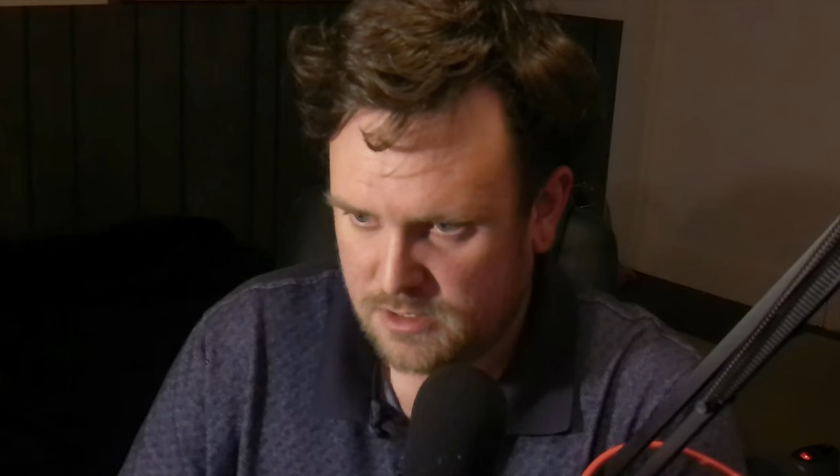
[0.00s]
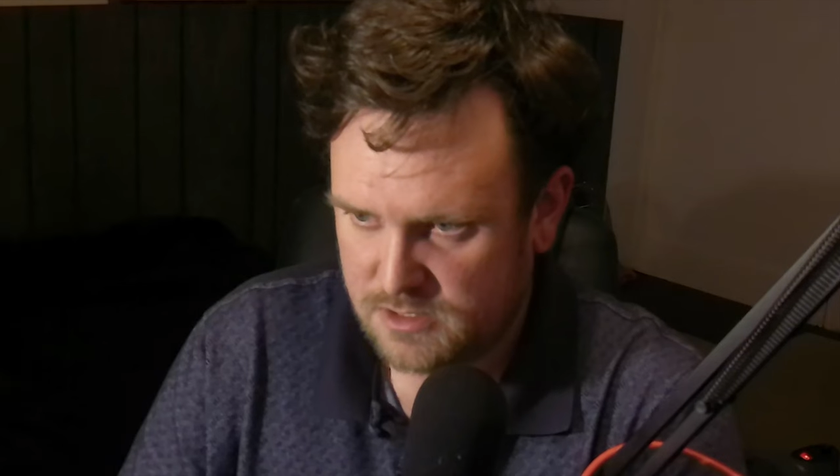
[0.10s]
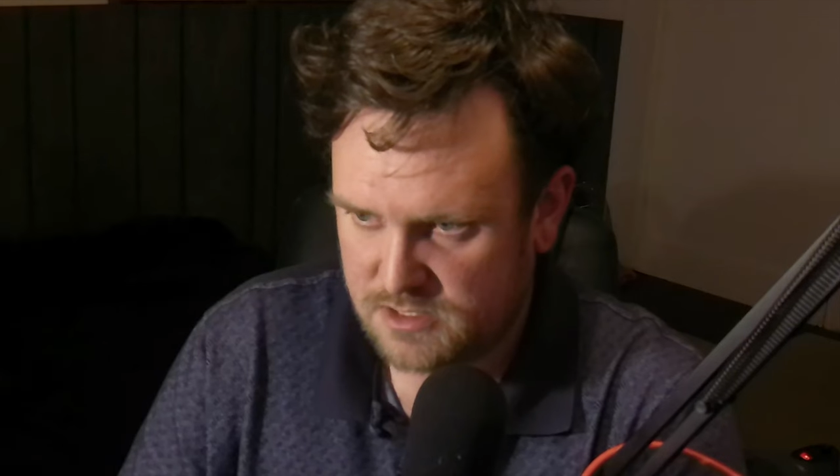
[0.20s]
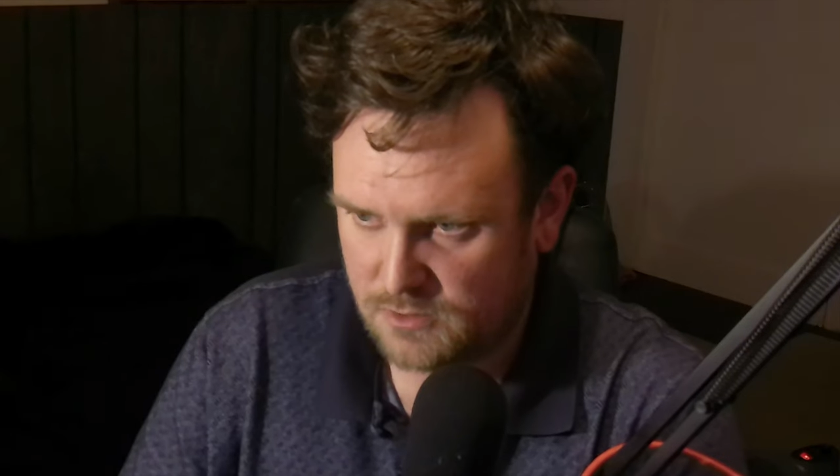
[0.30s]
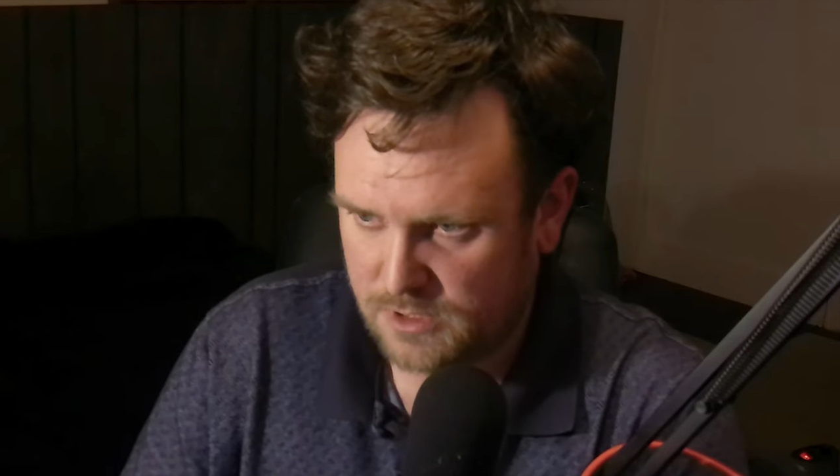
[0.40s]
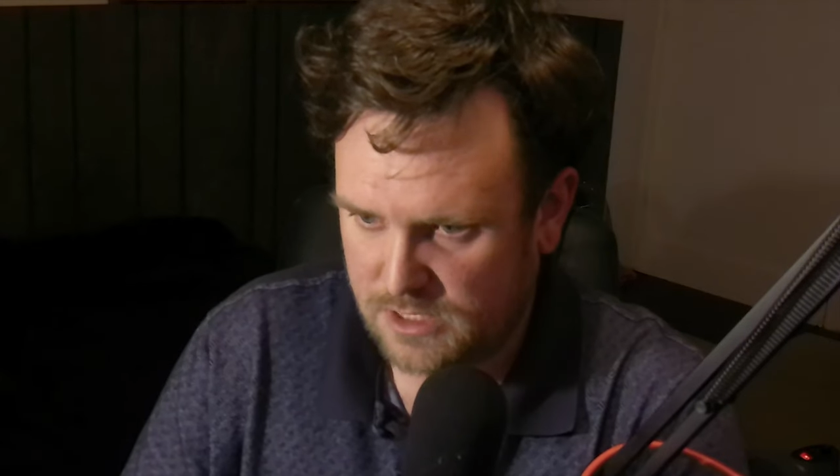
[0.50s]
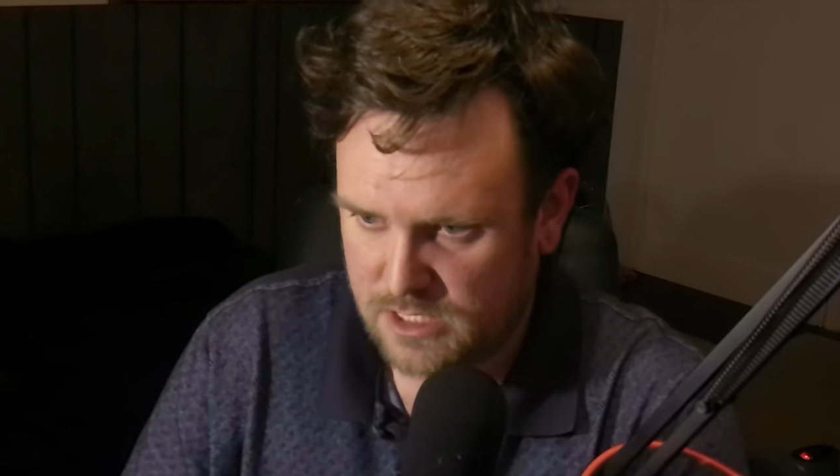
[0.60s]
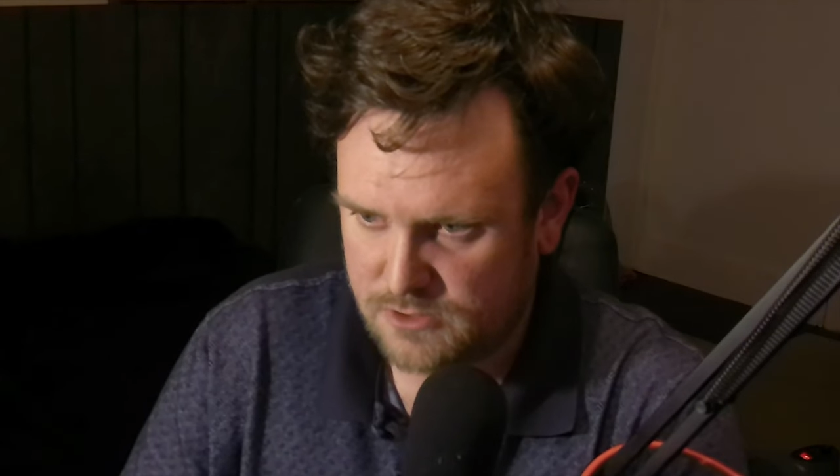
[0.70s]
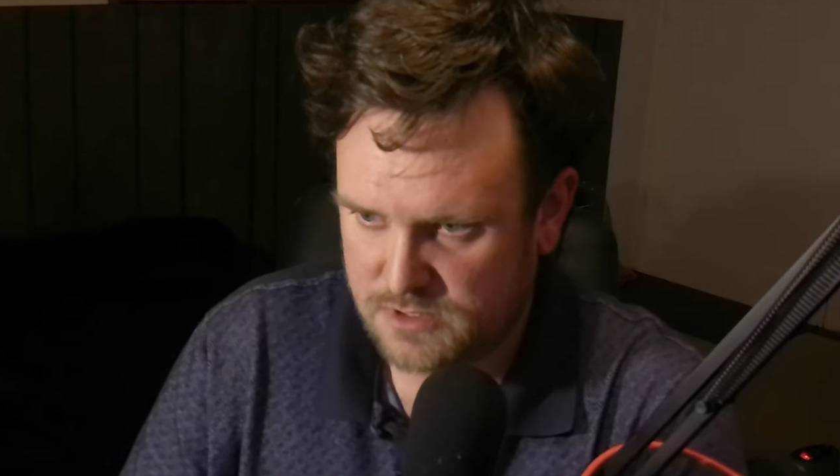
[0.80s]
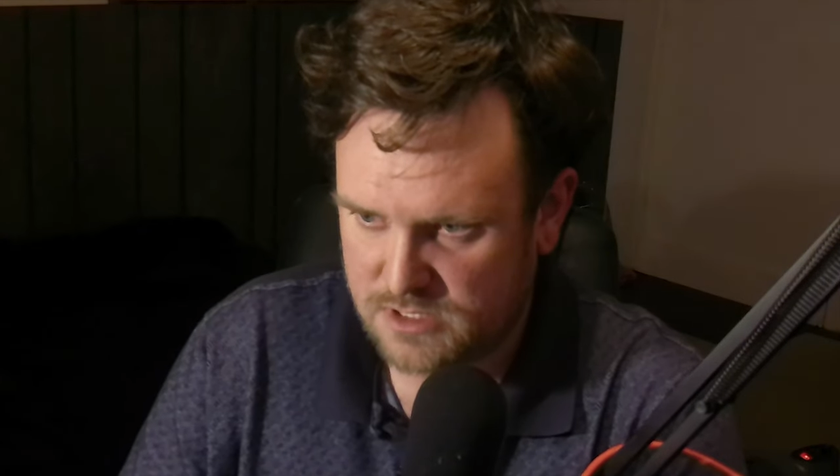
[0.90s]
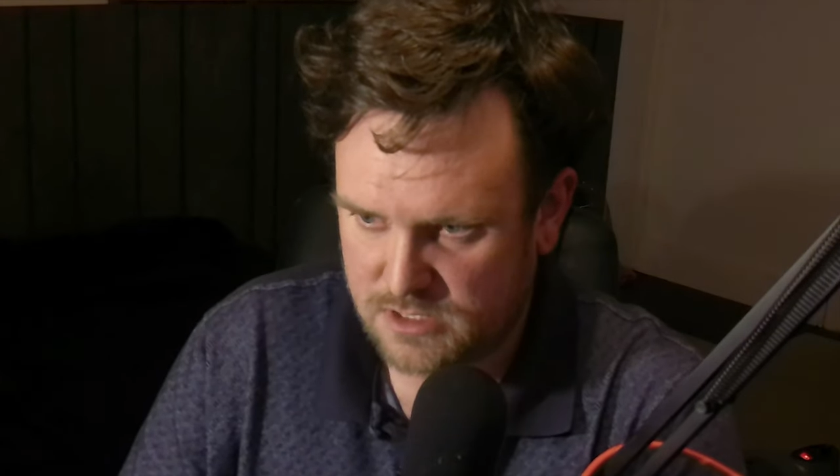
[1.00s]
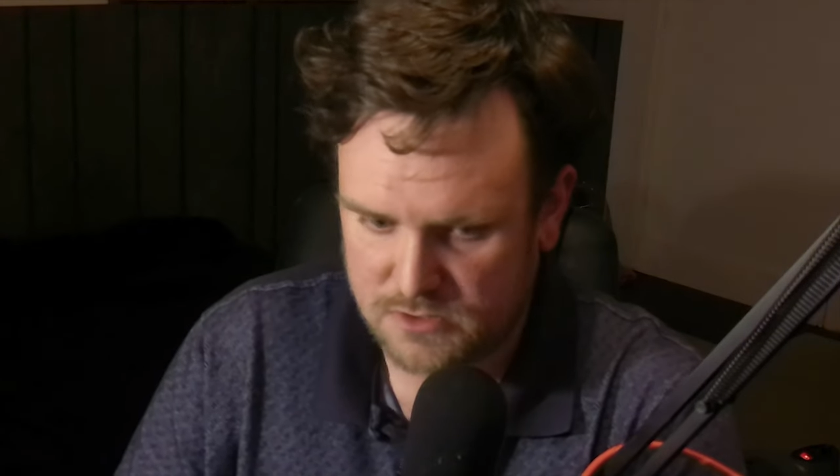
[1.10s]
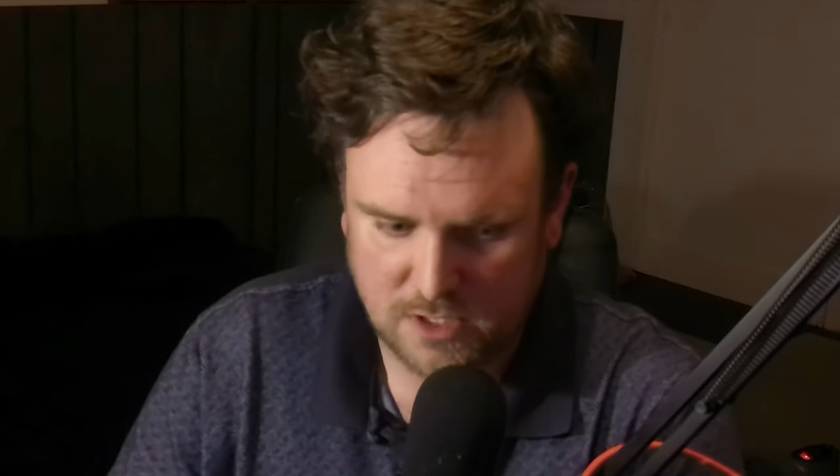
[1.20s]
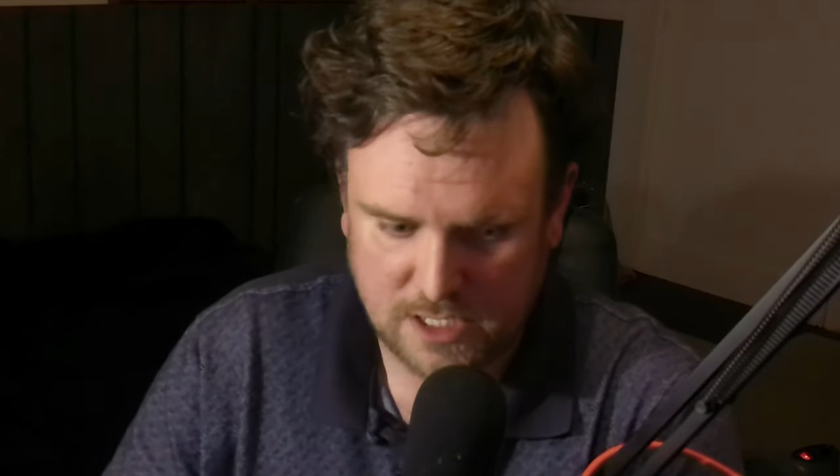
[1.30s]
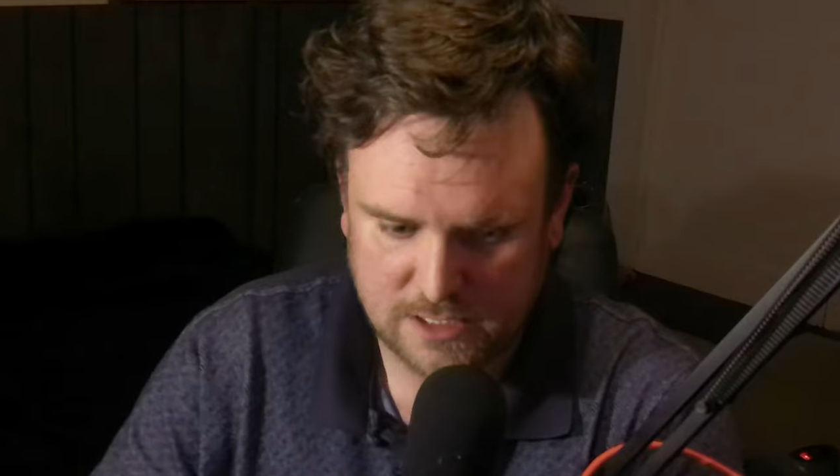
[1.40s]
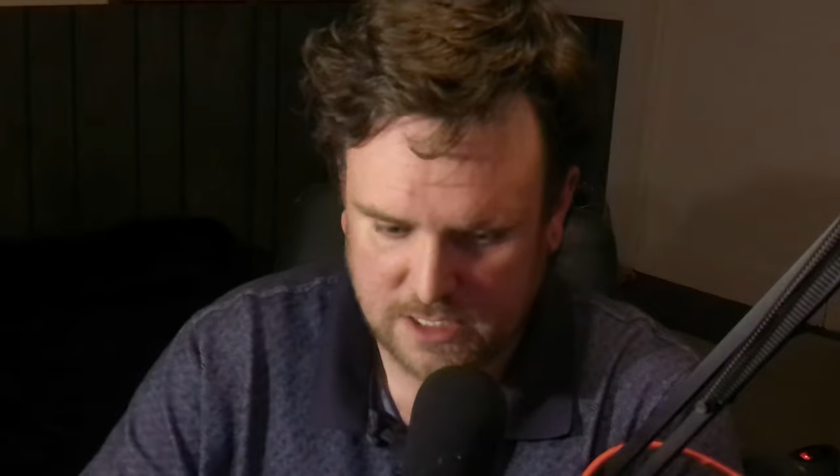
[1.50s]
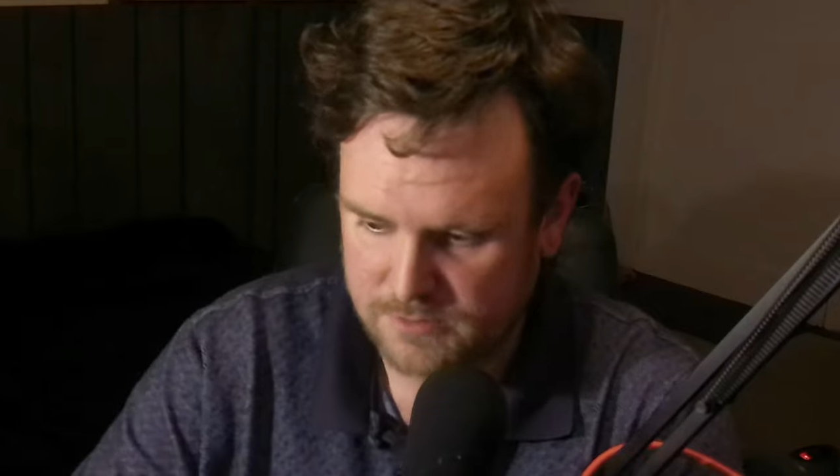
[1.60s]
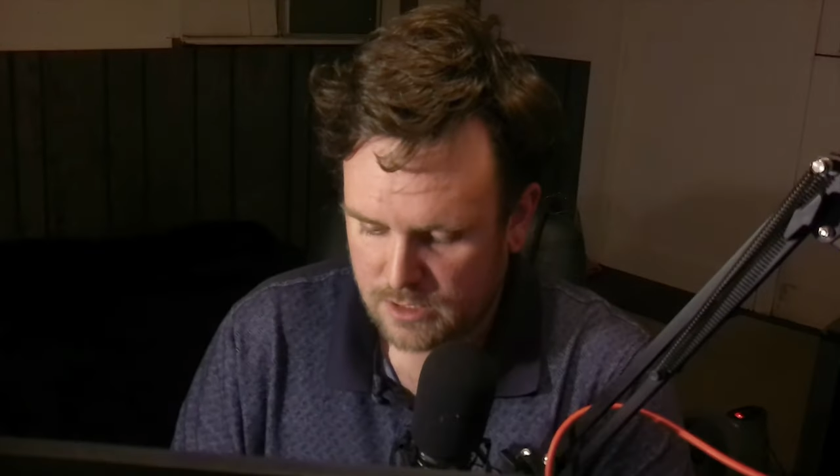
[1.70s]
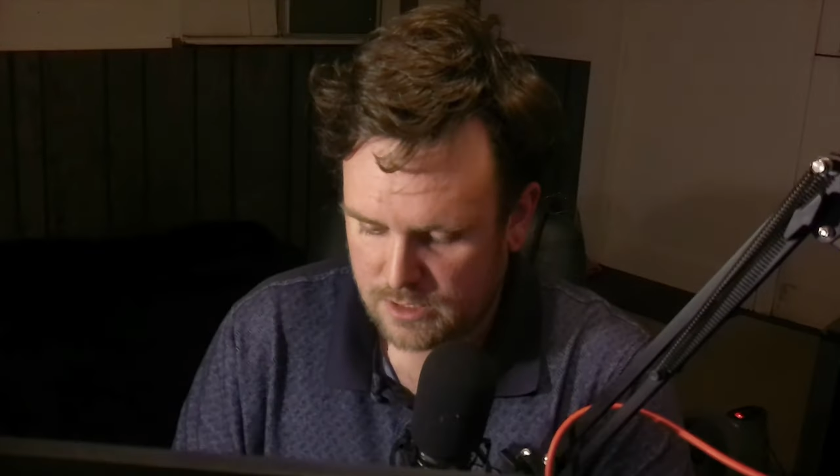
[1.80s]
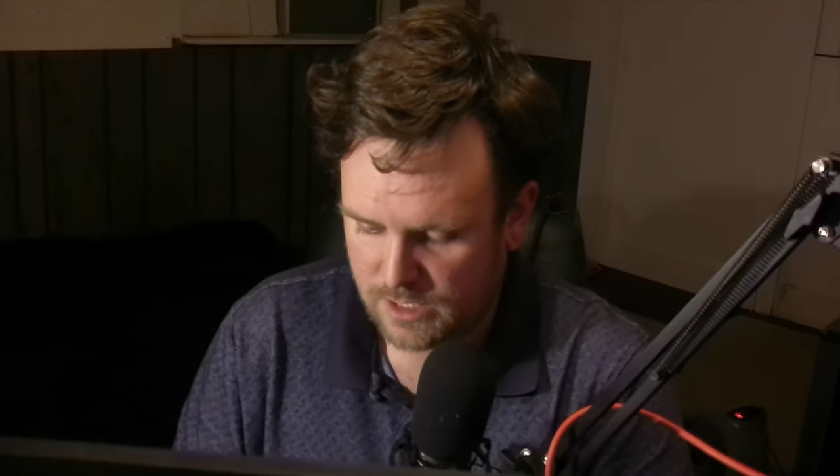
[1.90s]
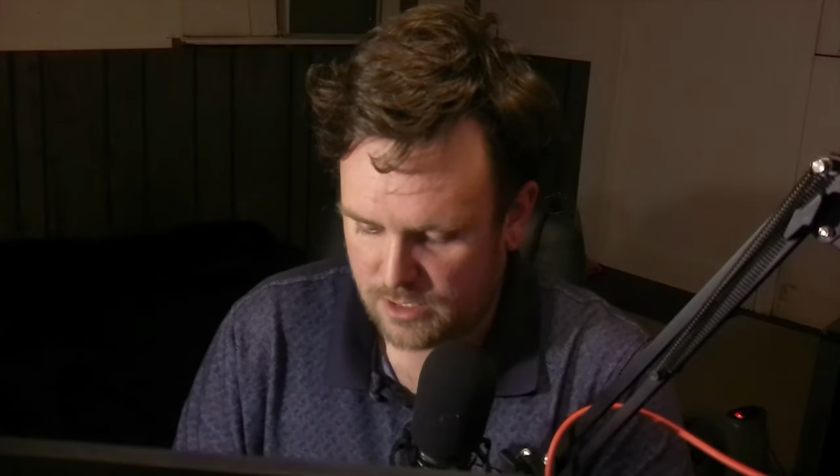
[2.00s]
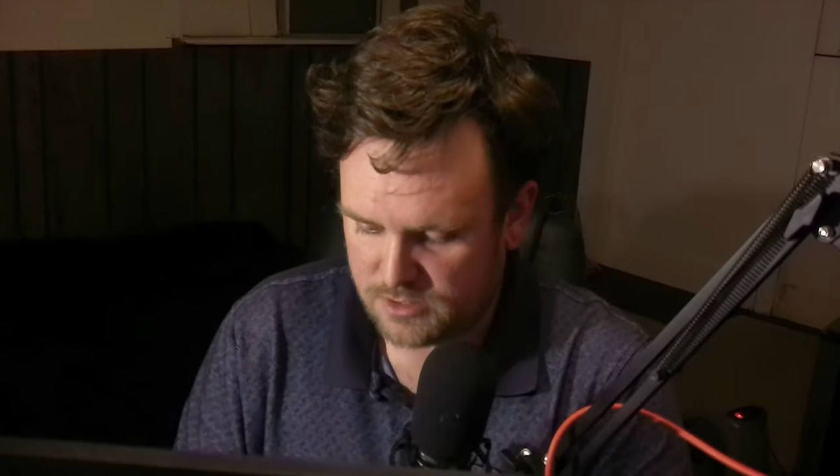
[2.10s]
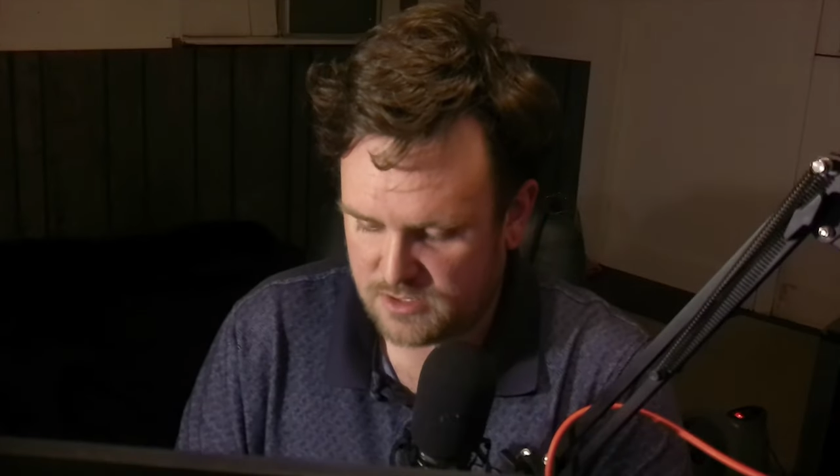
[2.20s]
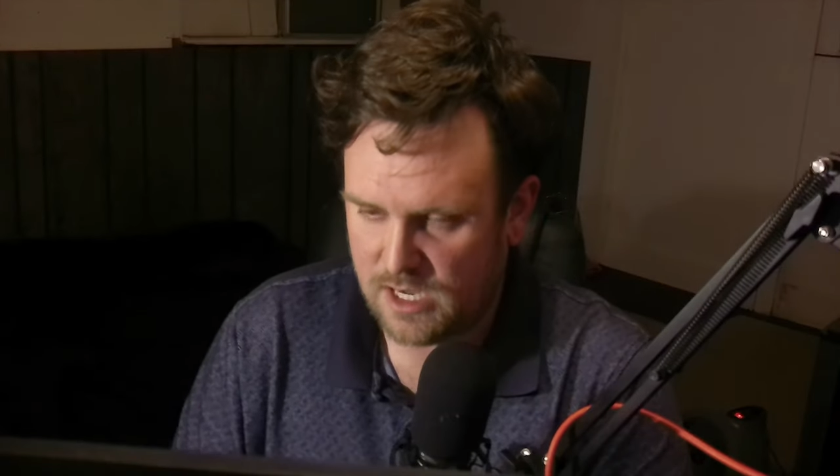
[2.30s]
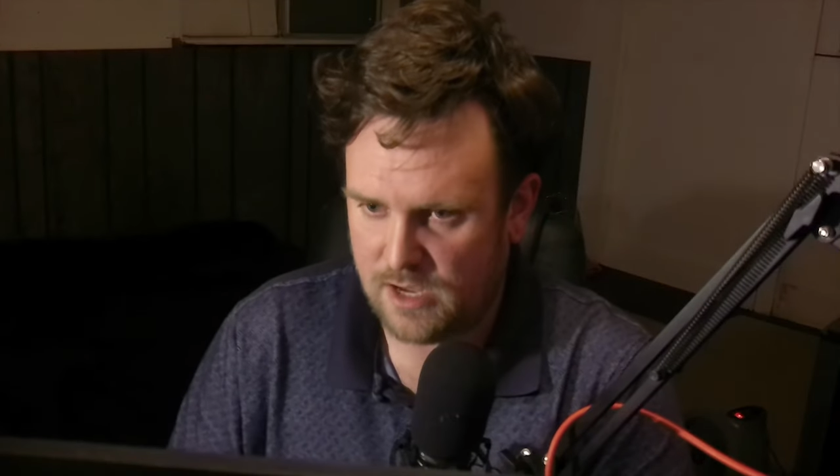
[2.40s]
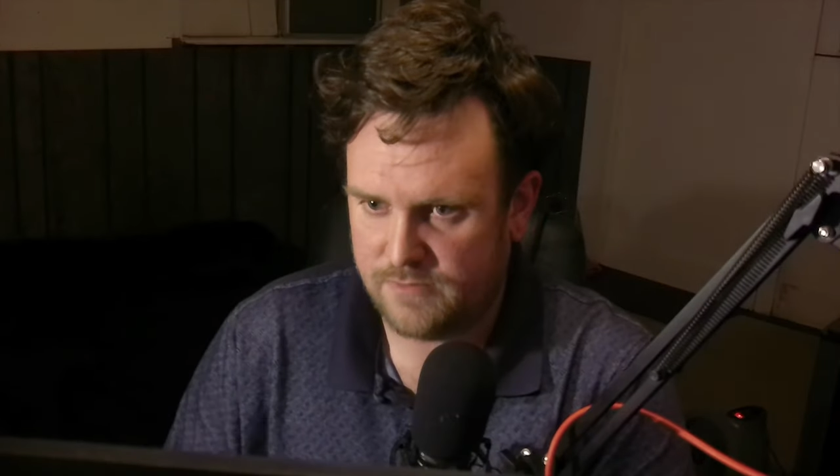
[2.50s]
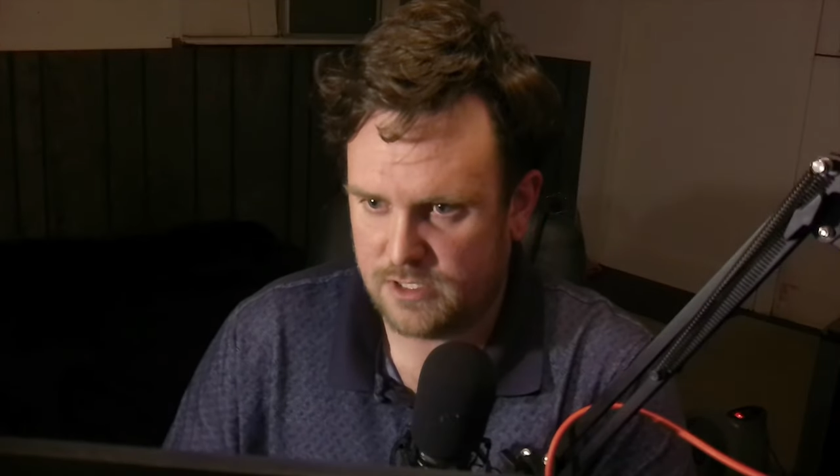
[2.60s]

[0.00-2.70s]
still really interested in trying that. Then I also have